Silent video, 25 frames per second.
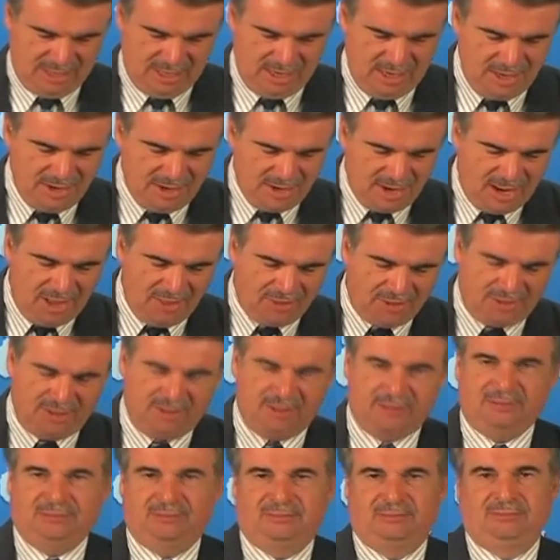
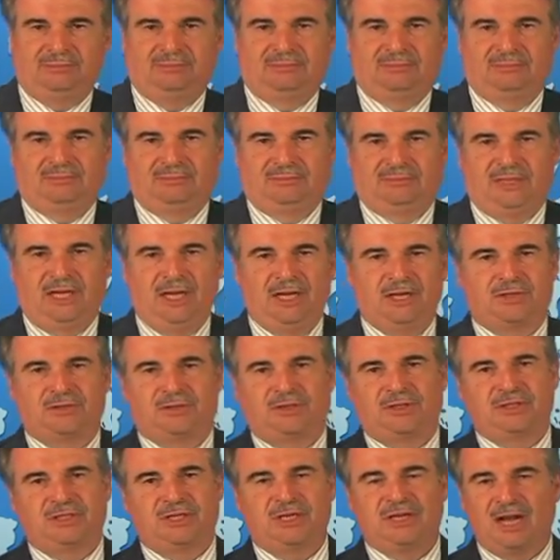Another
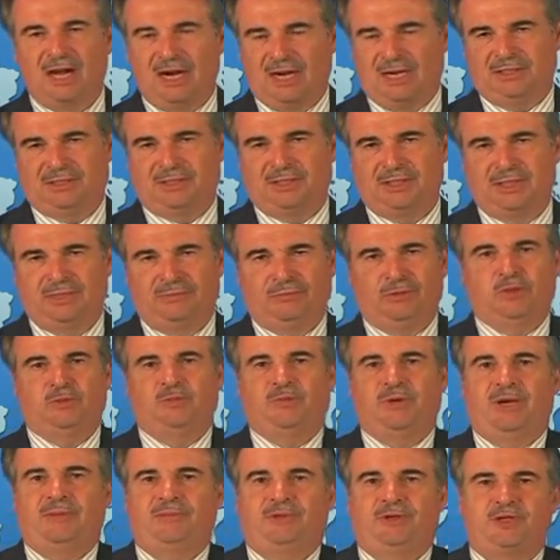interesting article was
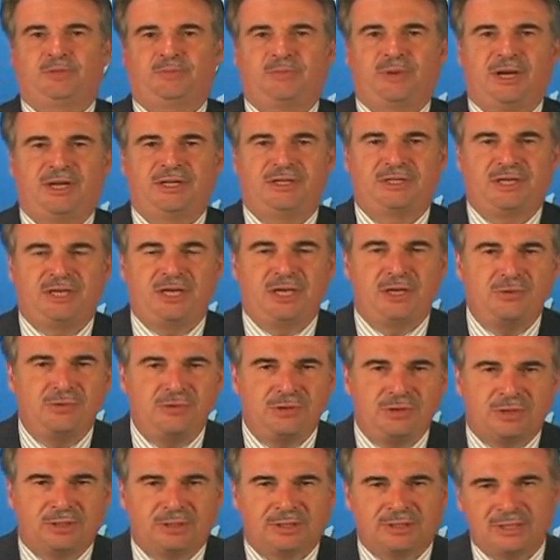published by the
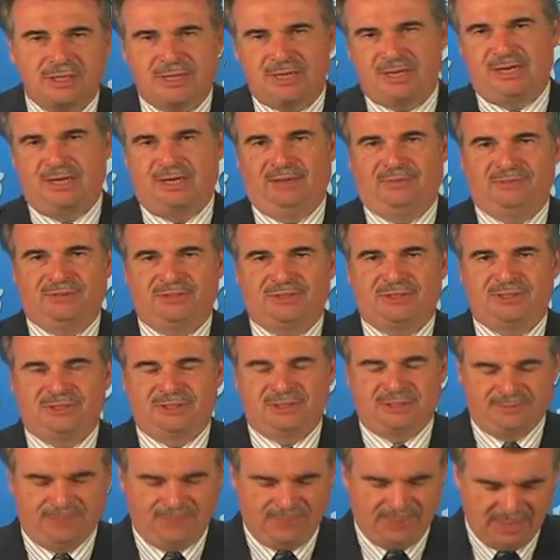New York
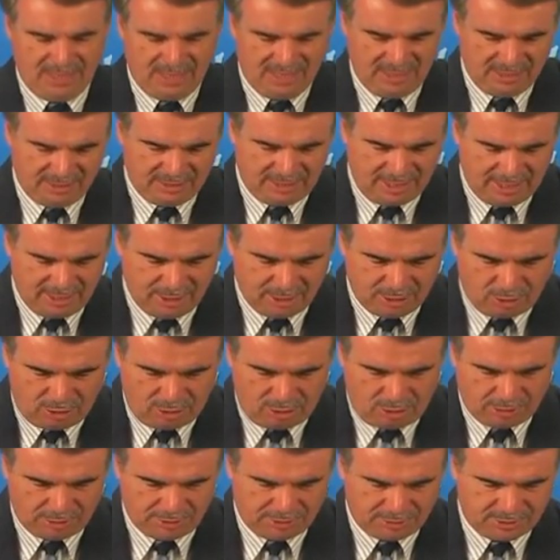Times, dated
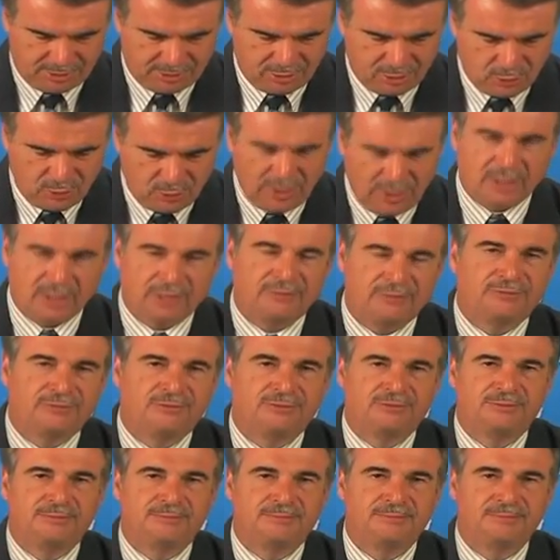August
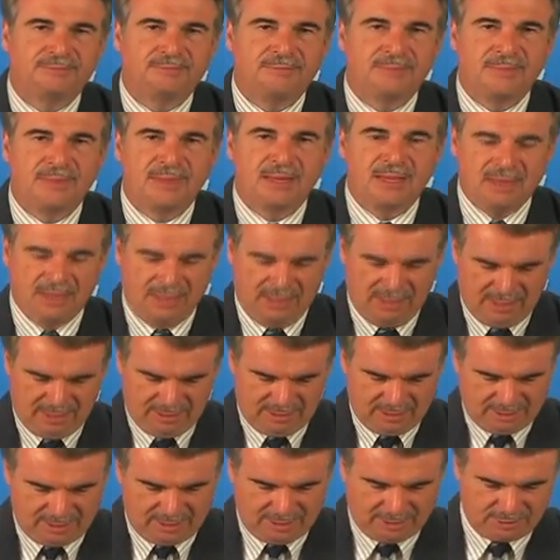12th.
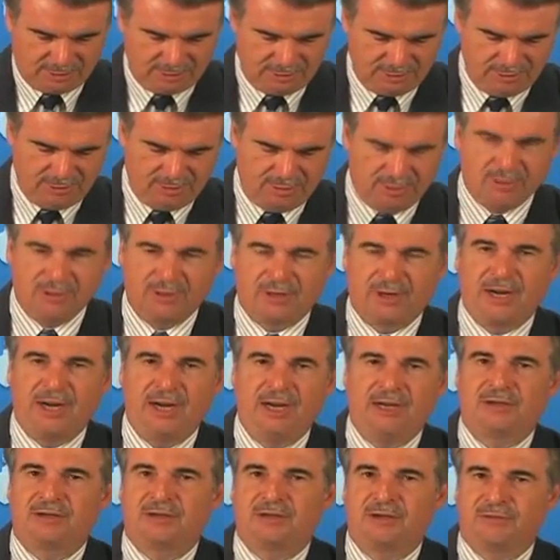And I'd like to
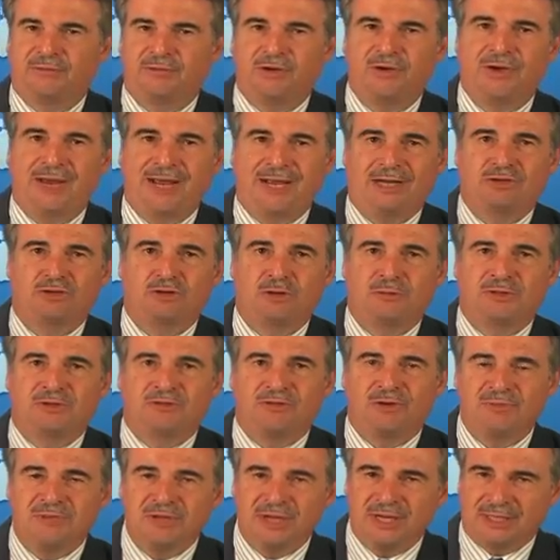read a few excerpts
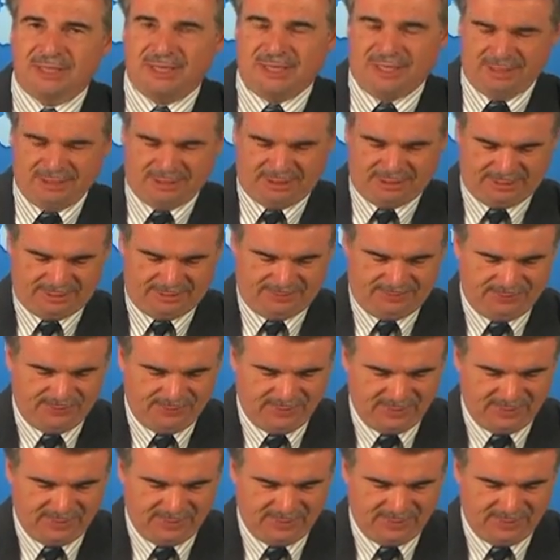from that article.